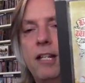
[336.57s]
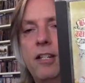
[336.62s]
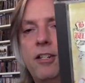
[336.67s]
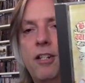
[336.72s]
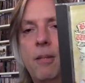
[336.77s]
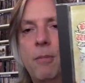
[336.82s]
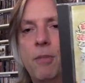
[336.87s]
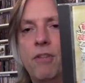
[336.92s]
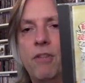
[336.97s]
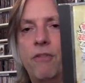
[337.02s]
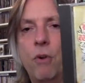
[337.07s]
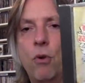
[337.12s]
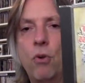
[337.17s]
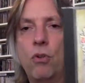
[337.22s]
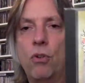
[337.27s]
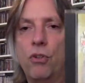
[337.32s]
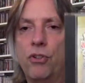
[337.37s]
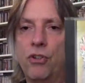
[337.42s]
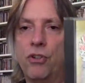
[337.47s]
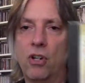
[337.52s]
Some of the
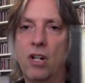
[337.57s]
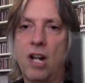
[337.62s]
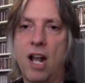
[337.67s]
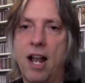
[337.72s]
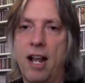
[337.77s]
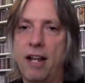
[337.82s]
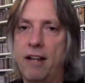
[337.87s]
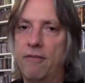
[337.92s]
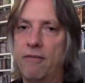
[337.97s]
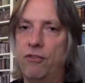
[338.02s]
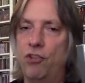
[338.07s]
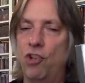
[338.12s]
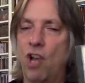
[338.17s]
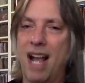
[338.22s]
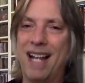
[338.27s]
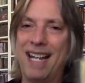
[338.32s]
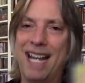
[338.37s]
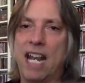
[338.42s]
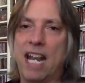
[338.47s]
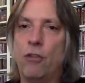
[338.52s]
vocals are kind of
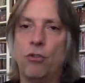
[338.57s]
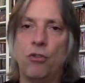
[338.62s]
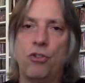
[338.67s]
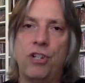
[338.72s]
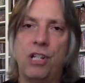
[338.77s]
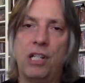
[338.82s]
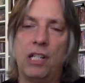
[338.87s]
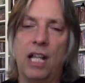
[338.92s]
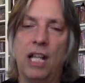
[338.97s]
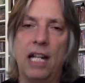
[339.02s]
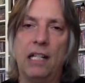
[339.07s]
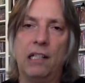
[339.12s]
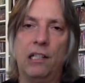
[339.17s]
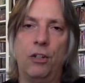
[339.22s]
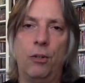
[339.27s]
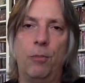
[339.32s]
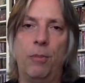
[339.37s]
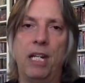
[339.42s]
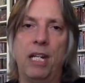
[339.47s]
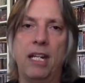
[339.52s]
John Anderson like, a
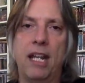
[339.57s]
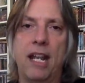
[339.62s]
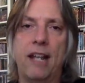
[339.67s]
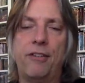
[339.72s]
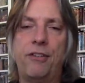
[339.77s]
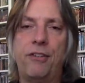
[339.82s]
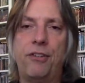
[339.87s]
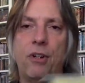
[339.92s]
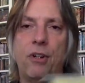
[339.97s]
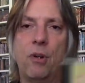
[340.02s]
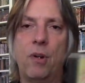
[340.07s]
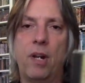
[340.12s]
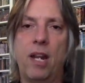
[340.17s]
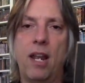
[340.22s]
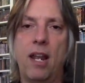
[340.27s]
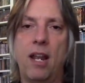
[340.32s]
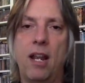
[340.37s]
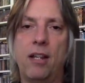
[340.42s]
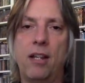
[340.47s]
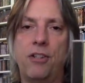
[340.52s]
little bit of yes,
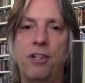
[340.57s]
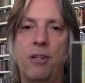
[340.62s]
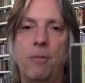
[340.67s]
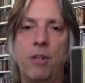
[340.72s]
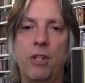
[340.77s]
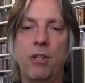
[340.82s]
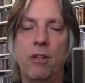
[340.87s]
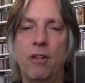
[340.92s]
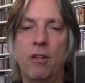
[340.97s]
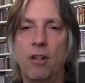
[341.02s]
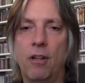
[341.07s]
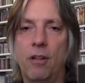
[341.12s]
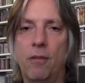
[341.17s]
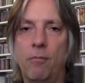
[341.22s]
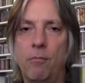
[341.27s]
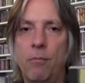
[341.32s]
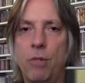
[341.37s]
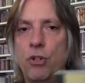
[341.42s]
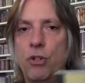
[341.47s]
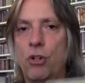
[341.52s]
okay. Some of the
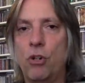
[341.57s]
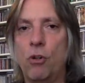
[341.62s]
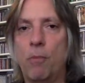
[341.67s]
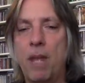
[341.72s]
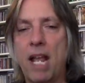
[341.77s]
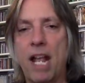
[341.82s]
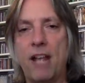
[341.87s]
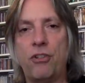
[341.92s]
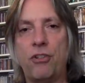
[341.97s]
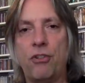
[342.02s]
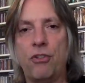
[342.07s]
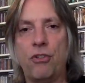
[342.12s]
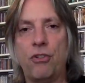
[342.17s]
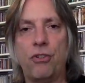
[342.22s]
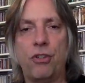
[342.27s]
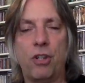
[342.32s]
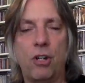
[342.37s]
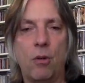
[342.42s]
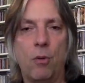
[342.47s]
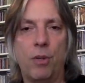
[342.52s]
musical
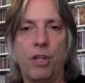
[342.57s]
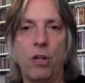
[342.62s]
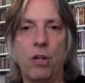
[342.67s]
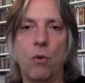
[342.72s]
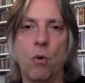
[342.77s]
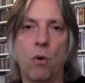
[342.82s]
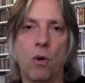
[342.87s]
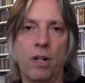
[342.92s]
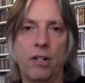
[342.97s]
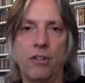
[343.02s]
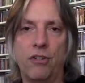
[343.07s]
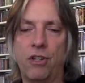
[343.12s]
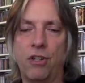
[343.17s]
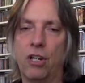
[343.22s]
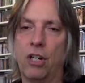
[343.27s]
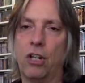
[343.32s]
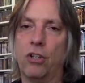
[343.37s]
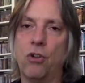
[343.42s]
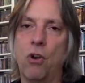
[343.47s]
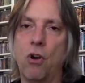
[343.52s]
passages, you know, with the organs
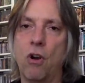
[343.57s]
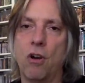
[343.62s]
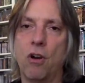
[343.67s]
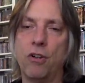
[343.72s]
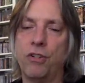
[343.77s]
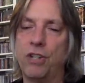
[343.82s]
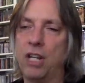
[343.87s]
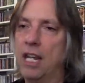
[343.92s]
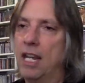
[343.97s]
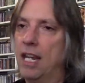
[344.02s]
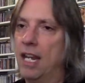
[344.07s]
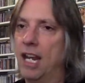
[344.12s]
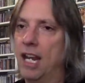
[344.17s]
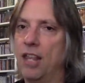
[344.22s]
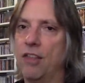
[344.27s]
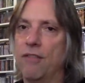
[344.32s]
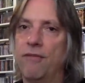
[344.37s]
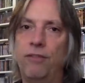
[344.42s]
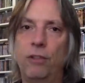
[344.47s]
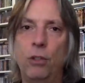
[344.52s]
and the guitars
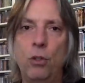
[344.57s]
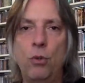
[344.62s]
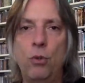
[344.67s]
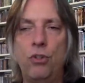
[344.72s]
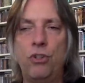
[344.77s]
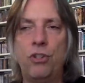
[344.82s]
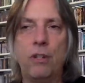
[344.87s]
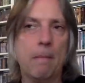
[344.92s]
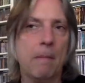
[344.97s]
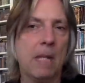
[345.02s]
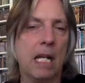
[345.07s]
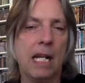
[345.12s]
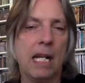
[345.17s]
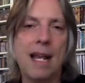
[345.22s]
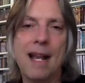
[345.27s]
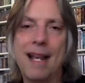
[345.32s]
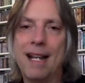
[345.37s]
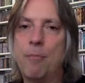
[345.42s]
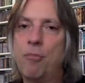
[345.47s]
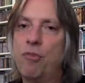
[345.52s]
and the flutes,
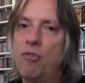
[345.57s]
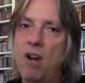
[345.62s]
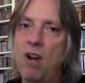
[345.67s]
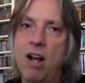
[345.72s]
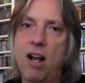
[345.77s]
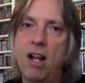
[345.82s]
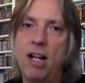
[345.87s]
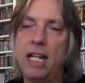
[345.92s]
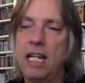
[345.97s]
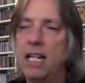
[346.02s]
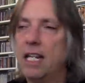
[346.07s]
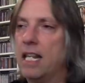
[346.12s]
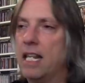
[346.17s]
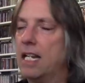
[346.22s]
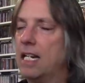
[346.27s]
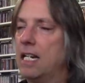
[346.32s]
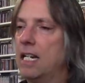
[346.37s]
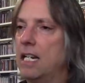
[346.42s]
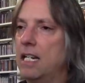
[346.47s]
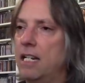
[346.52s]
kind of proggy and
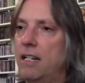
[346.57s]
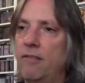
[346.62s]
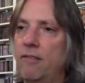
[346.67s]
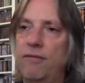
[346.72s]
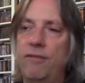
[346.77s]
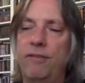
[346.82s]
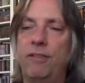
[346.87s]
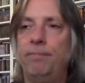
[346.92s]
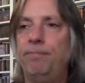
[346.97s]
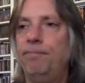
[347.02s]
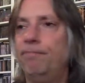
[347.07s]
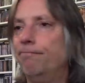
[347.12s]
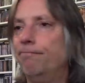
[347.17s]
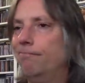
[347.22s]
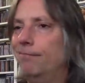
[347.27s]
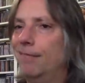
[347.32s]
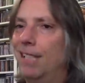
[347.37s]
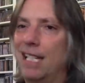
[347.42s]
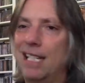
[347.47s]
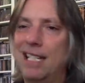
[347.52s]
that kind of,
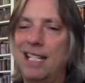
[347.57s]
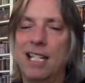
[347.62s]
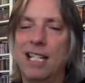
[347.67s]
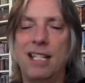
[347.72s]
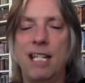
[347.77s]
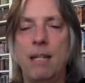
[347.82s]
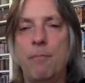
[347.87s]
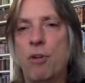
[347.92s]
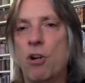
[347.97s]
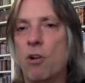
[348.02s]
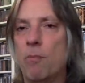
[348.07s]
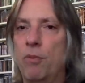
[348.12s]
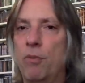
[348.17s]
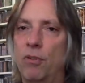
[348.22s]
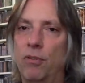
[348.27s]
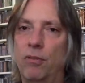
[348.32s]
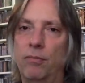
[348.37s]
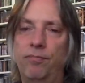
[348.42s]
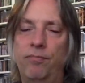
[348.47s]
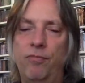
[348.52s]
like I said, Deep
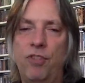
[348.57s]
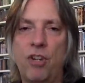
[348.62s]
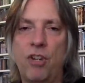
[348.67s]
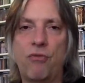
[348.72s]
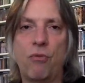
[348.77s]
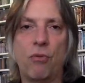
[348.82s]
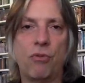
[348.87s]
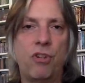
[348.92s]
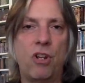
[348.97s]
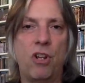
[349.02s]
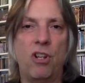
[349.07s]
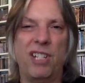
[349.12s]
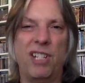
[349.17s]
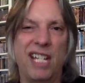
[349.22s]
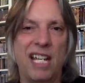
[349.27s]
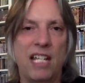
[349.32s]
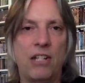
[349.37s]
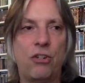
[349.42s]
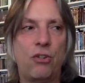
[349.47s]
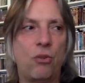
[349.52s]
Purple, Jethro Tull,
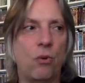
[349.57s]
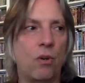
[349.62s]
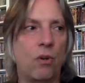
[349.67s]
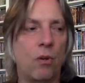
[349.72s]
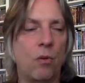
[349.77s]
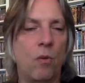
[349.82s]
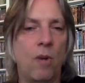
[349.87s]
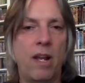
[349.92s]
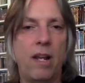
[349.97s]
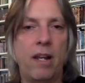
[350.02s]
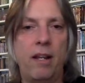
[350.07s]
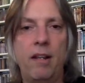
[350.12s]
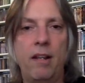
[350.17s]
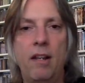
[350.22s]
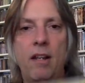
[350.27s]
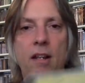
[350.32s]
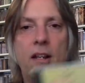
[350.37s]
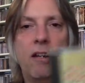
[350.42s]
yes sort of way.